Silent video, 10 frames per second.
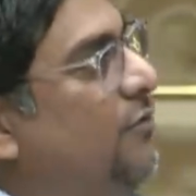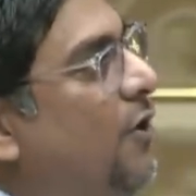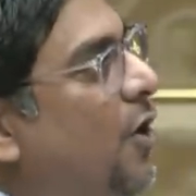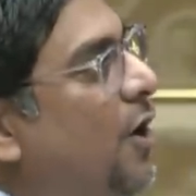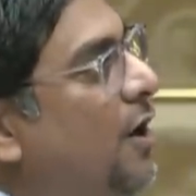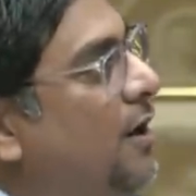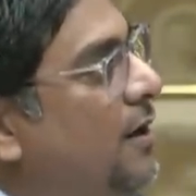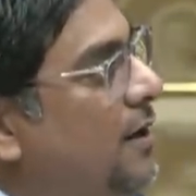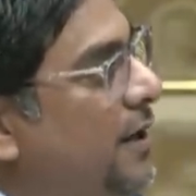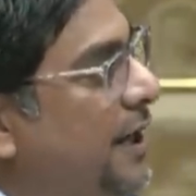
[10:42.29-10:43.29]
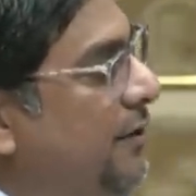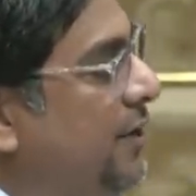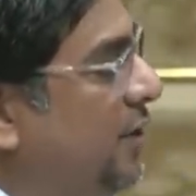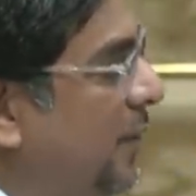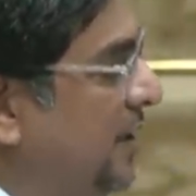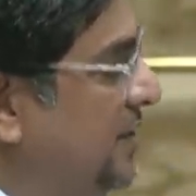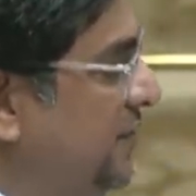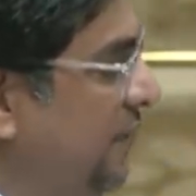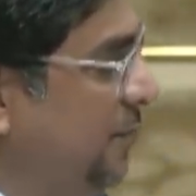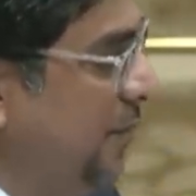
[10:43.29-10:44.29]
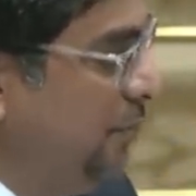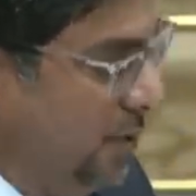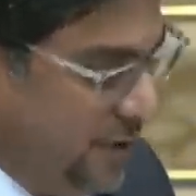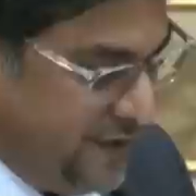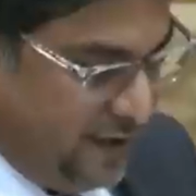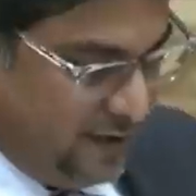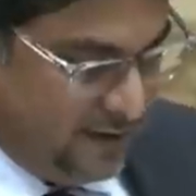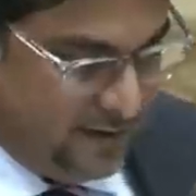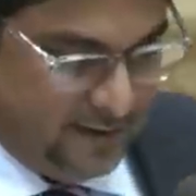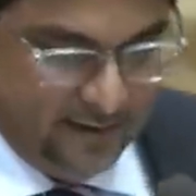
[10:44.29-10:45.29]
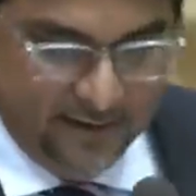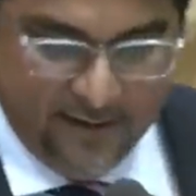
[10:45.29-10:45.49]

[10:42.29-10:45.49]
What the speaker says: for a request for proposals,